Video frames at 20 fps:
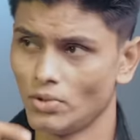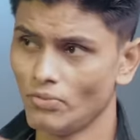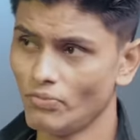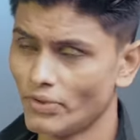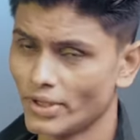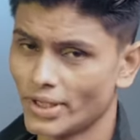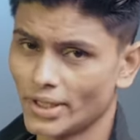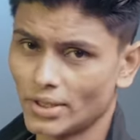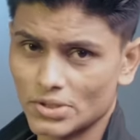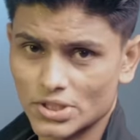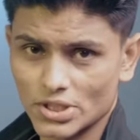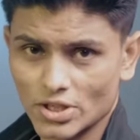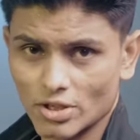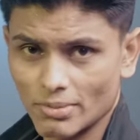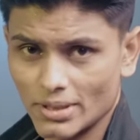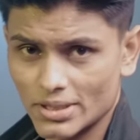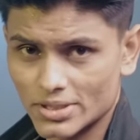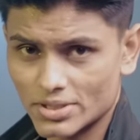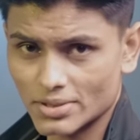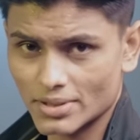Don't forget to check
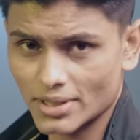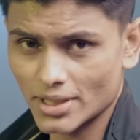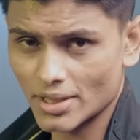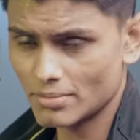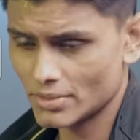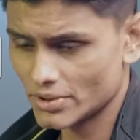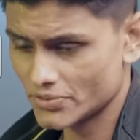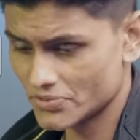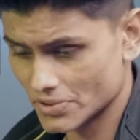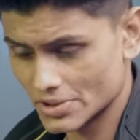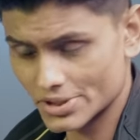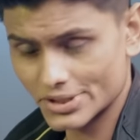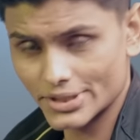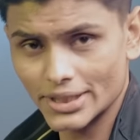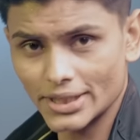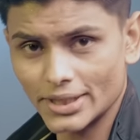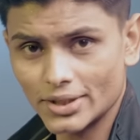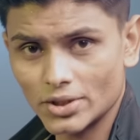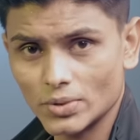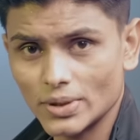out my Instagram. The
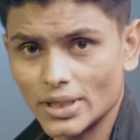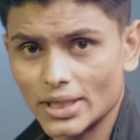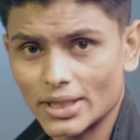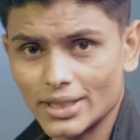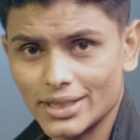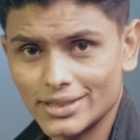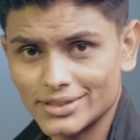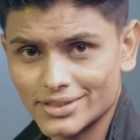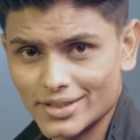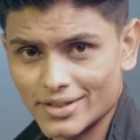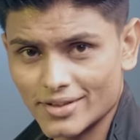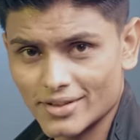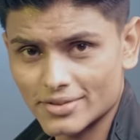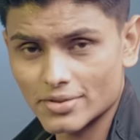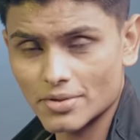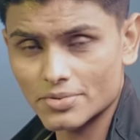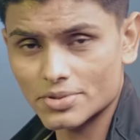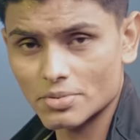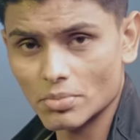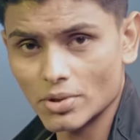first link to that is in the
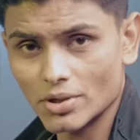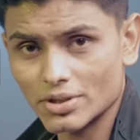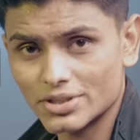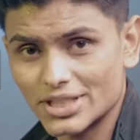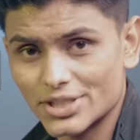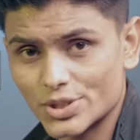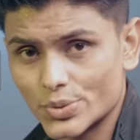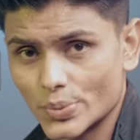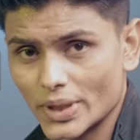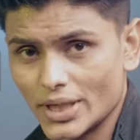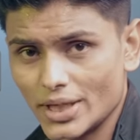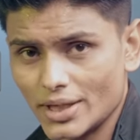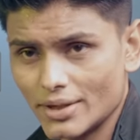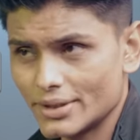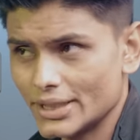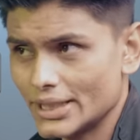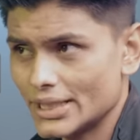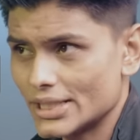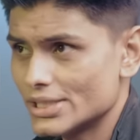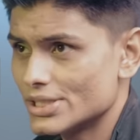description box as
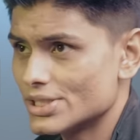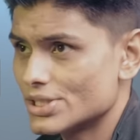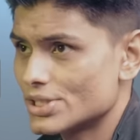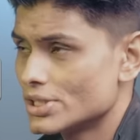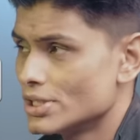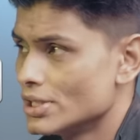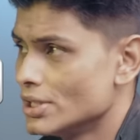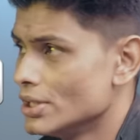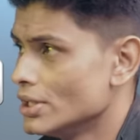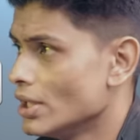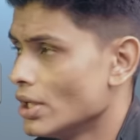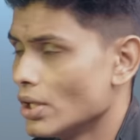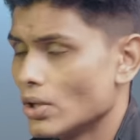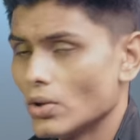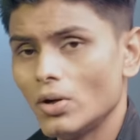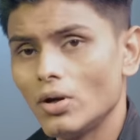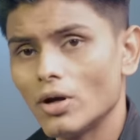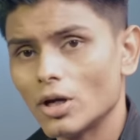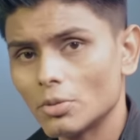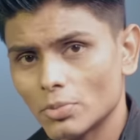well. There's a
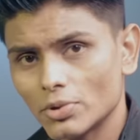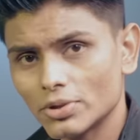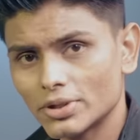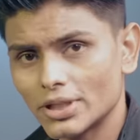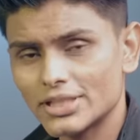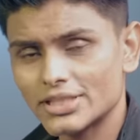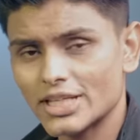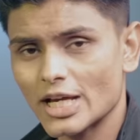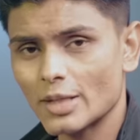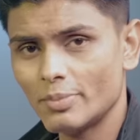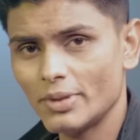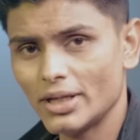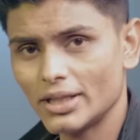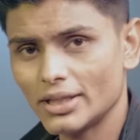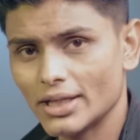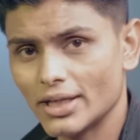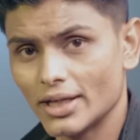whole lot more things happening